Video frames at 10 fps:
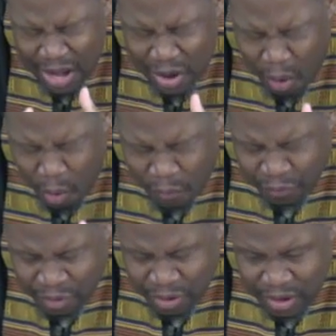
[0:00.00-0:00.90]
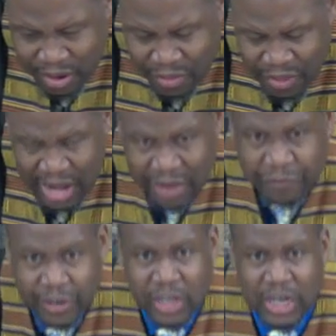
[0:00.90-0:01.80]
over the
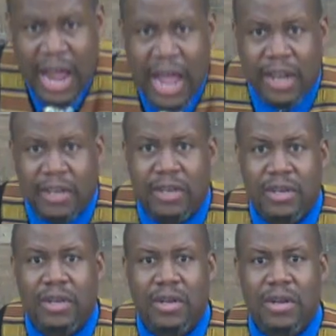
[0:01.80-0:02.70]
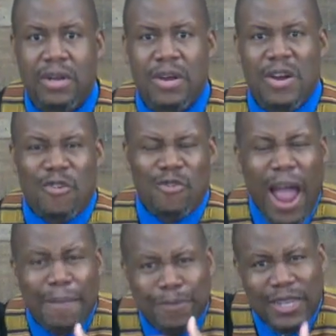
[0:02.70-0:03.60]
infant child,
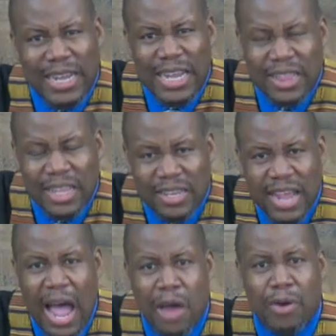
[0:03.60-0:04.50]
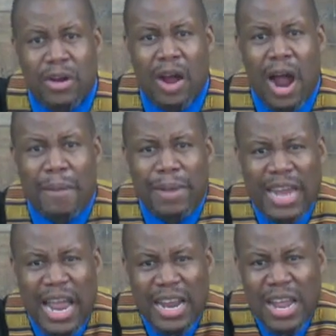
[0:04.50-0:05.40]
wrapped in this outer garment,
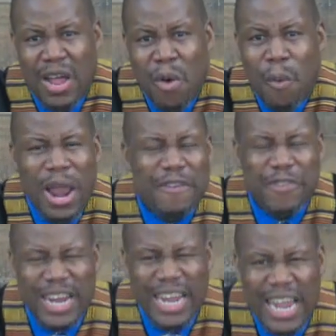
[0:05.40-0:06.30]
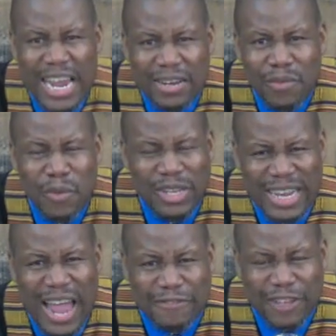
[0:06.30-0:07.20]
and whatever heat was
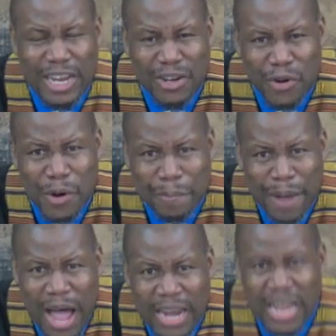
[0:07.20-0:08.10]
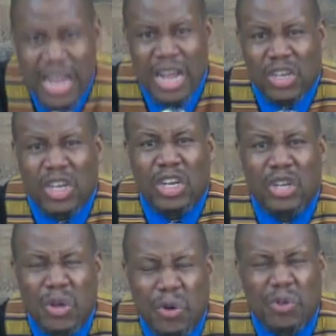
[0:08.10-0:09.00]
left in her body, she
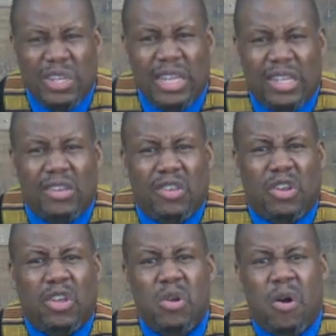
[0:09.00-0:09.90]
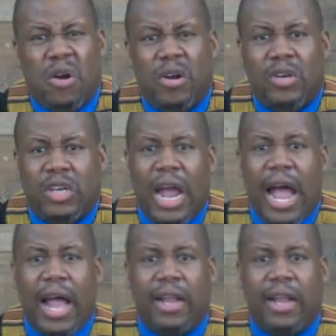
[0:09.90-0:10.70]
used it to secure her child.